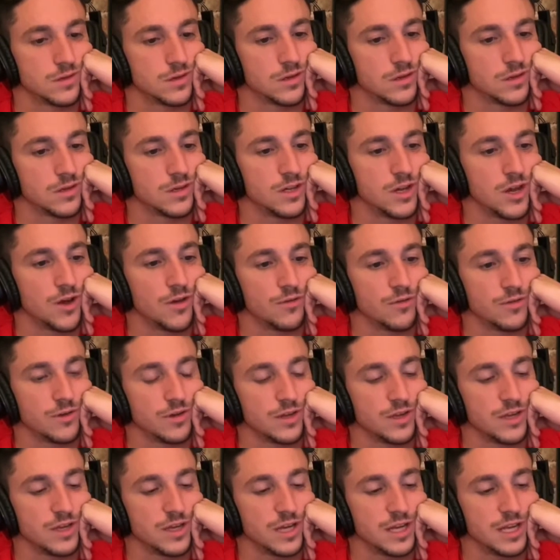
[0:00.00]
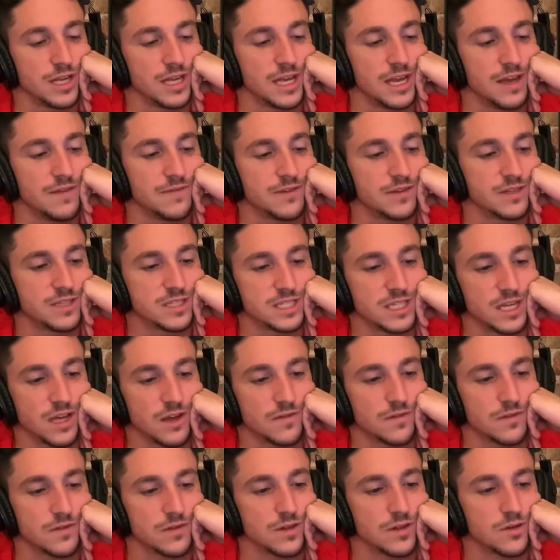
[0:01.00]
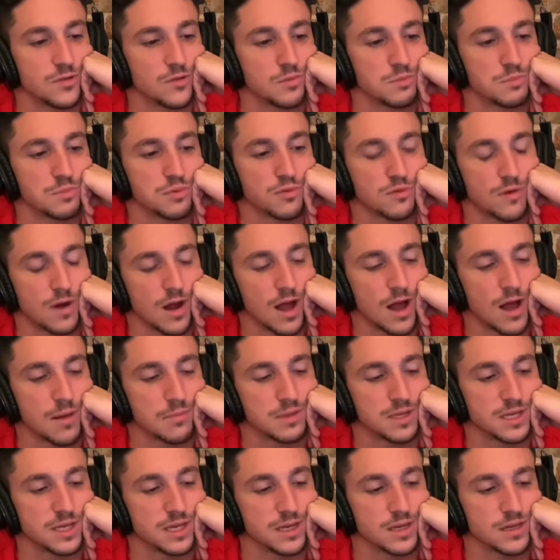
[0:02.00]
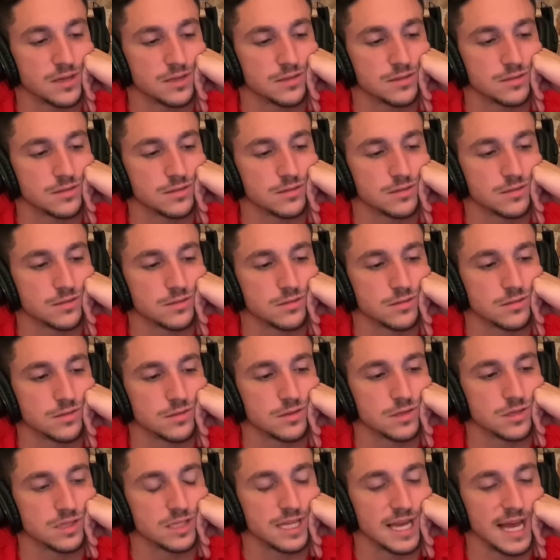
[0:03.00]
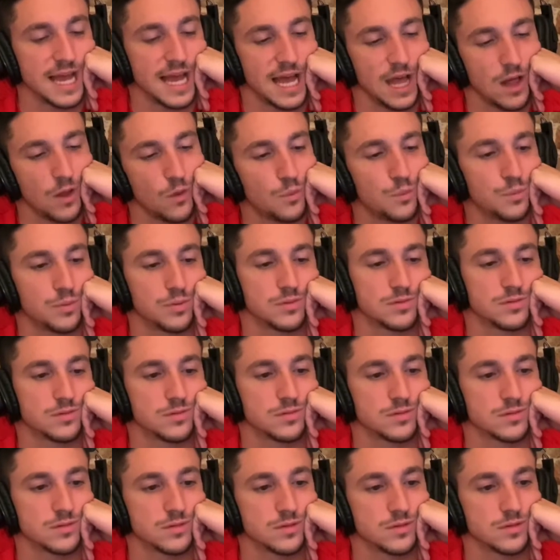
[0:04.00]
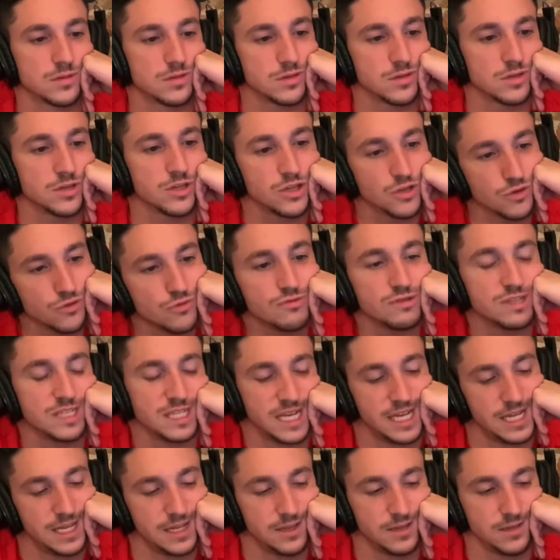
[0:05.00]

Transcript: You know, you give yourself a little prompt here to help use it.